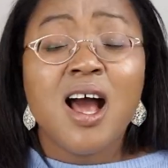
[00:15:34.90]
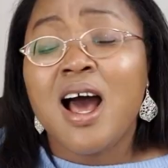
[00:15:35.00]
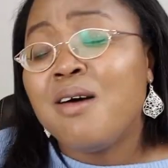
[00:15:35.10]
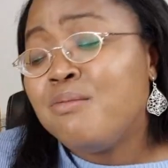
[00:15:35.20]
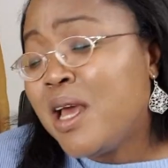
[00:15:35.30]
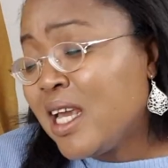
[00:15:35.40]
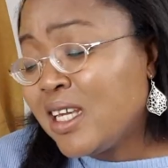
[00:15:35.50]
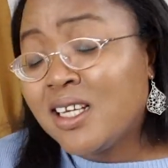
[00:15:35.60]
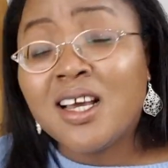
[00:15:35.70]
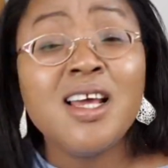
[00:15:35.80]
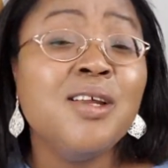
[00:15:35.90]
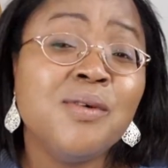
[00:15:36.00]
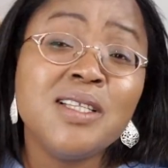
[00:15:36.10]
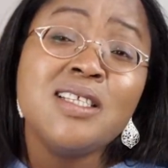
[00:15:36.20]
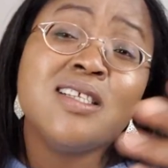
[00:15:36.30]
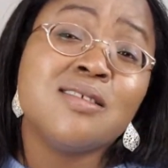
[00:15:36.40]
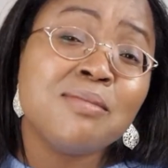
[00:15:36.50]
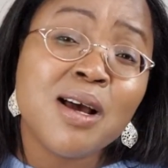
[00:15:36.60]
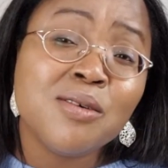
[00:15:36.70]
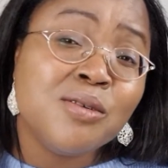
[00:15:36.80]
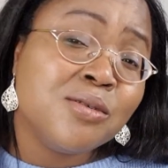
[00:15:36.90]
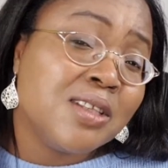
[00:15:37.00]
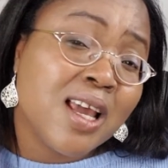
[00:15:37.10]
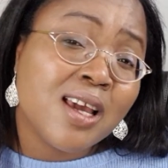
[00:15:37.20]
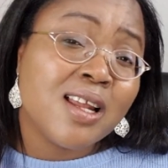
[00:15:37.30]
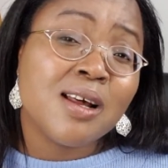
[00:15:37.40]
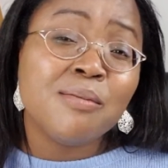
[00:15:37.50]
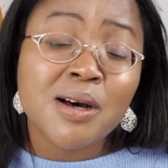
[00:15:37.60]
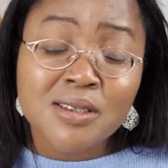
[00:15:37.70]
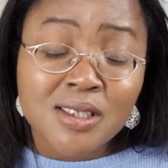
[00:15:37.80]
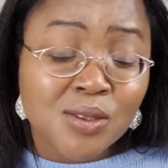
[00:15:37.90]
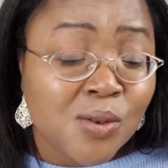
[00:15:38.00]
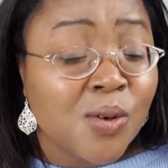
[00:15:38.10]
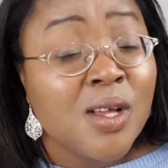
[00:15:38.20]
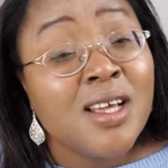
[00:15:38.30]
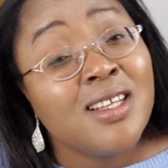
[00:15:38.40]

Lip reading: I beg you. Anyway, this is my own thinking about it too.